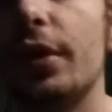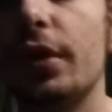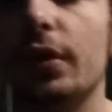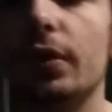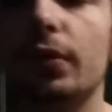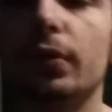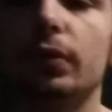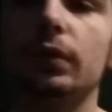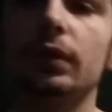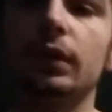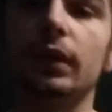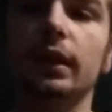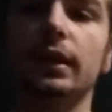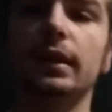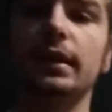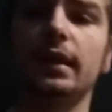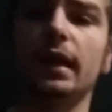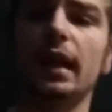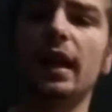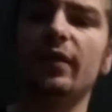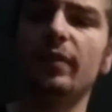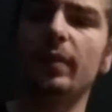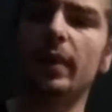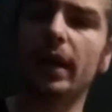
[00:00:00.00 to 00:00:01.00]
2. Let's
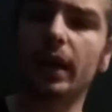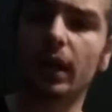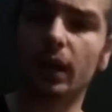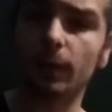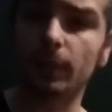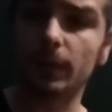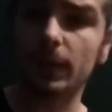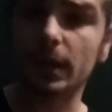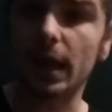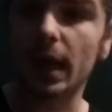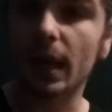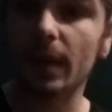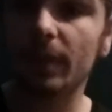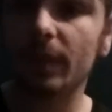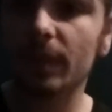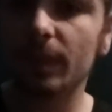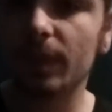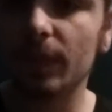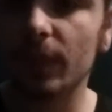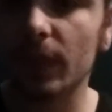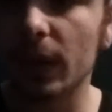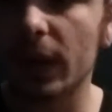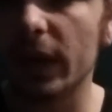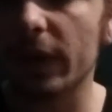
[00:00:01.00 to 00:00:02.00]
buy it back up top,
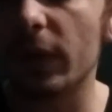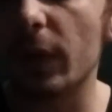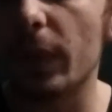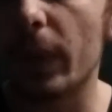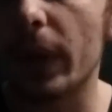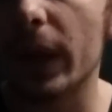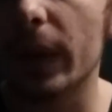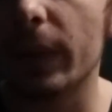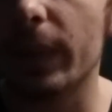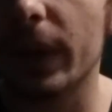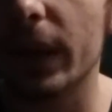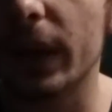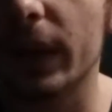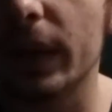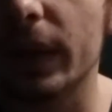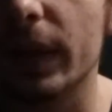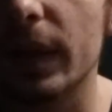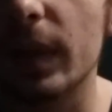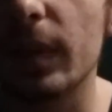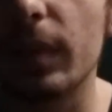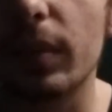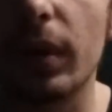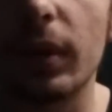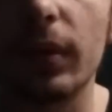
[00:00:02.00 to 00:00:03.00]
give you my
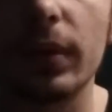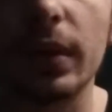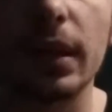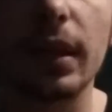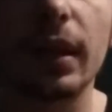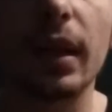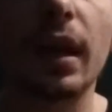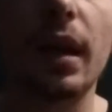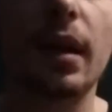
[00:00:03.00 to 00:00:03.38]
opinions, pros and